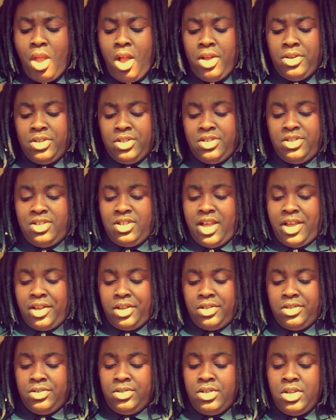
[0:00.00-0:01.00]
And it's like
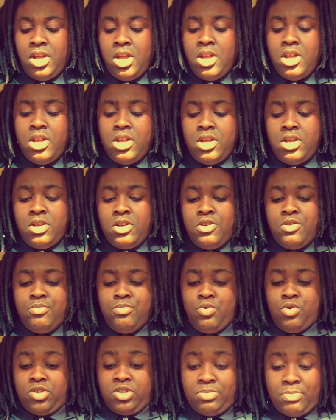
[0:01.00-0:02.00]

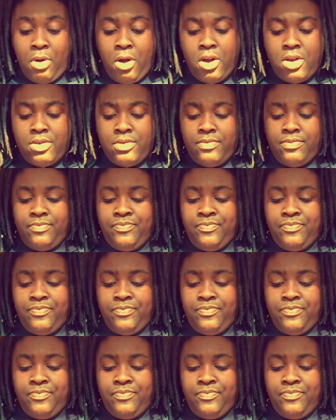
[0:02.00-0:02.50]
more smarter